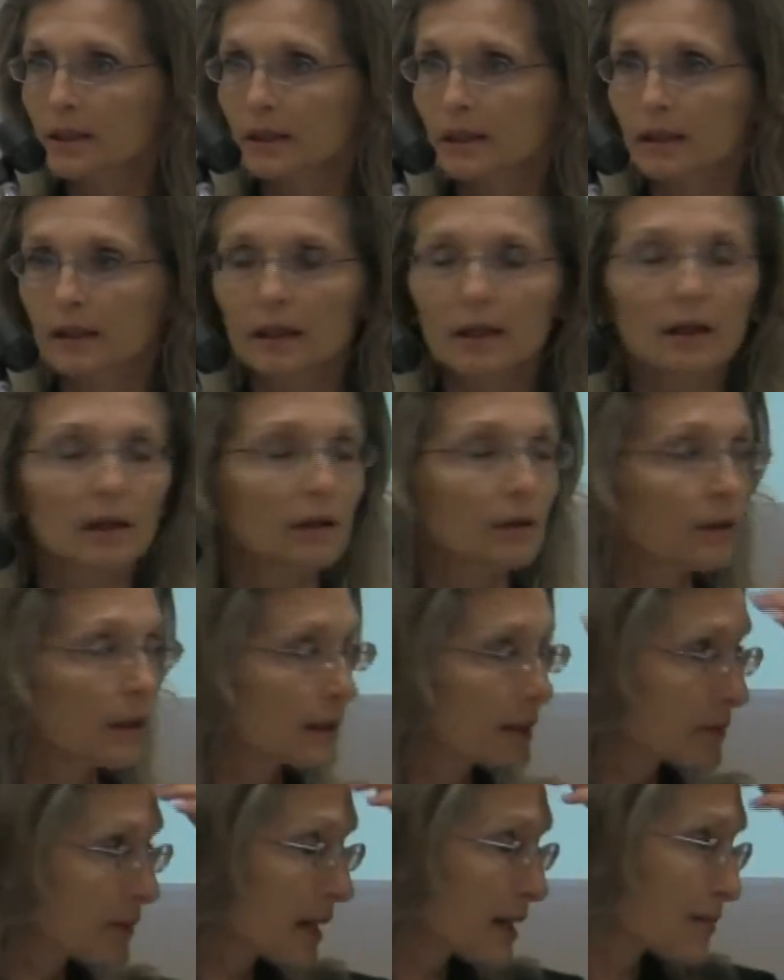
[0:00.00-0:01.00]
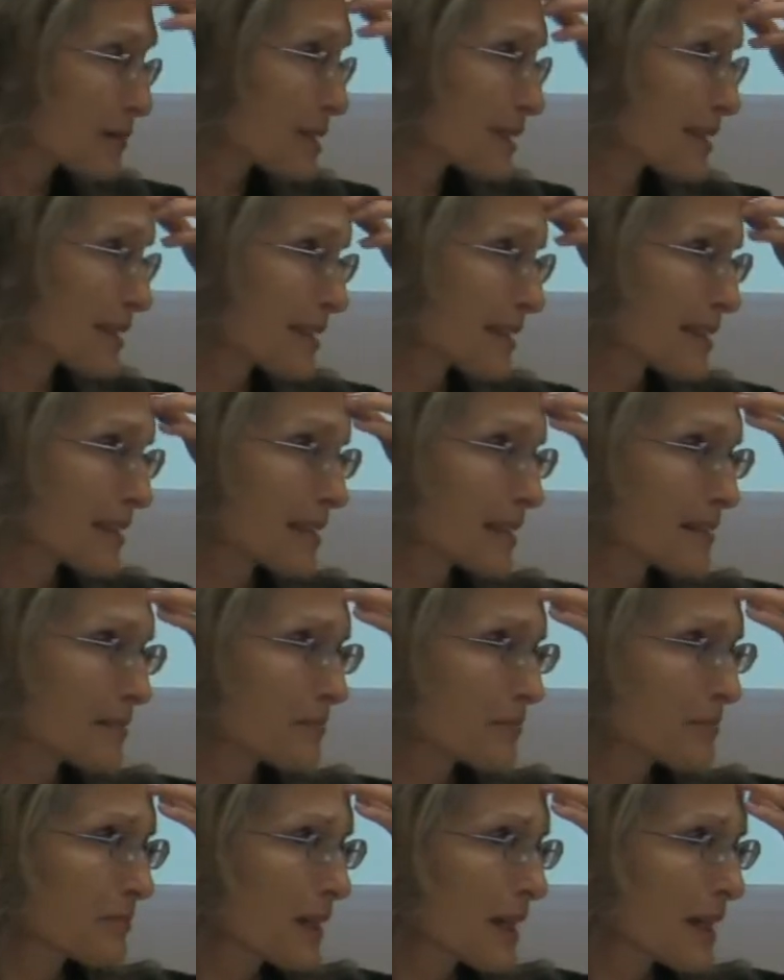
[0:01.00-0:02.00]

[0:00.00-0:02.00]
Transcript: that was at the